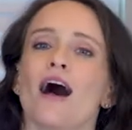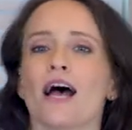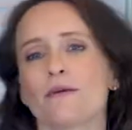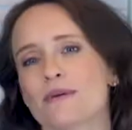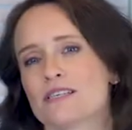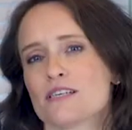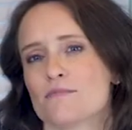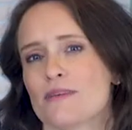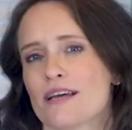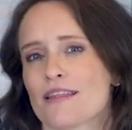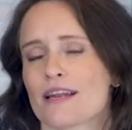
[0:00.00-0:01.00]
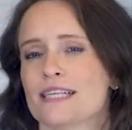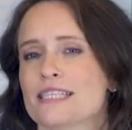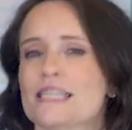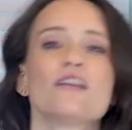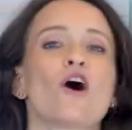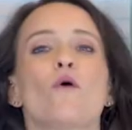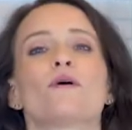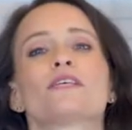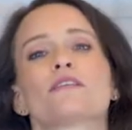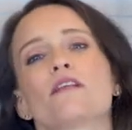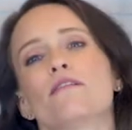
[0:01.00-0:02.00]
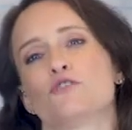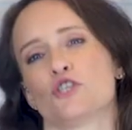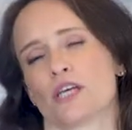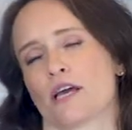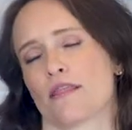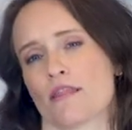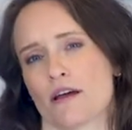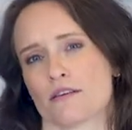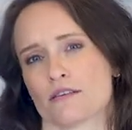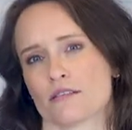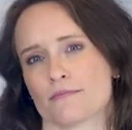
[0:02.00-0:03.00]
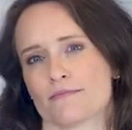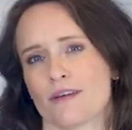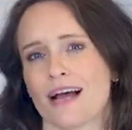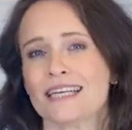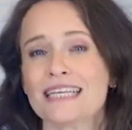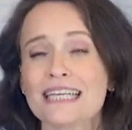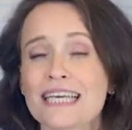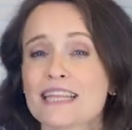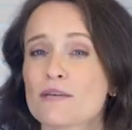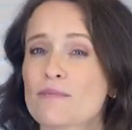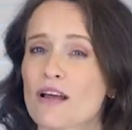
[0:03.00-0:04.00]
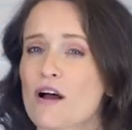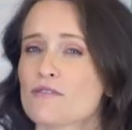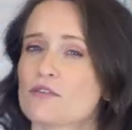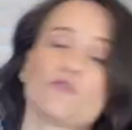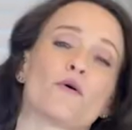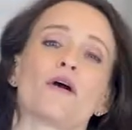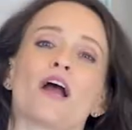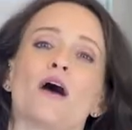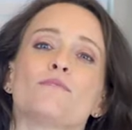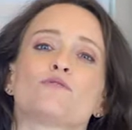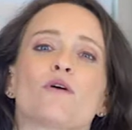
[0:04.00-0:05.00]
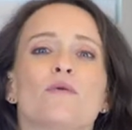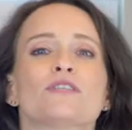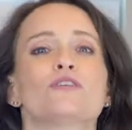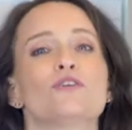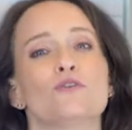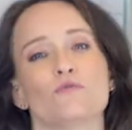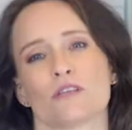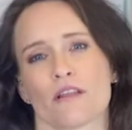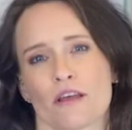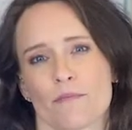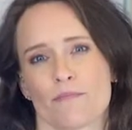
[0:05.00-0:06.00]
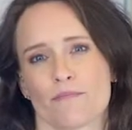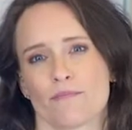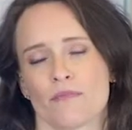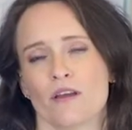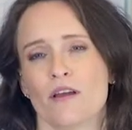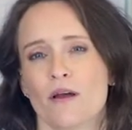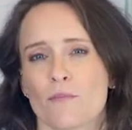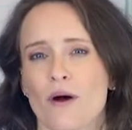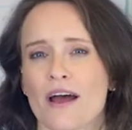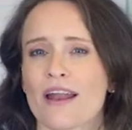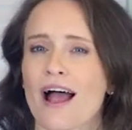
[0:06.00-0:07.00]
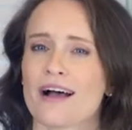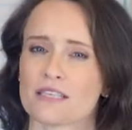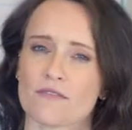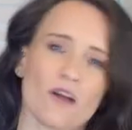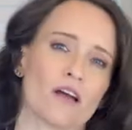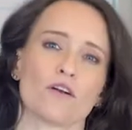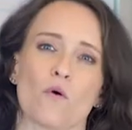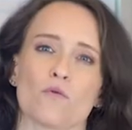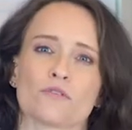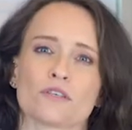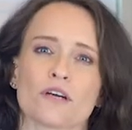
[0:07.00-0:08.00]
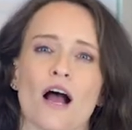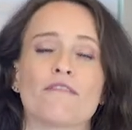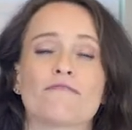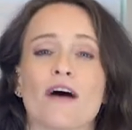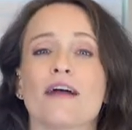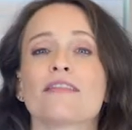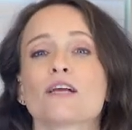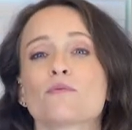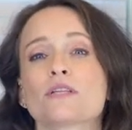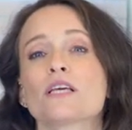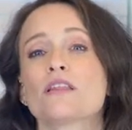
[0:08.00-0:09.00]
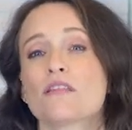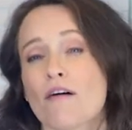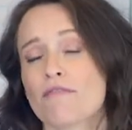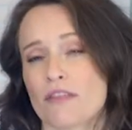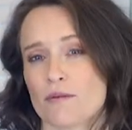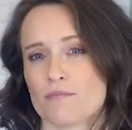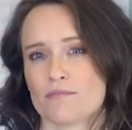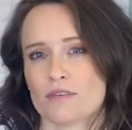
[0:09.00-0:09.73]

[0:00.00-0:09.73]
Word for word: I must admit that I didn't always love chicken thighs. I didn't eat them that often growing up, so I wasn't used to them. But as I've gotten older, I find that I really love them.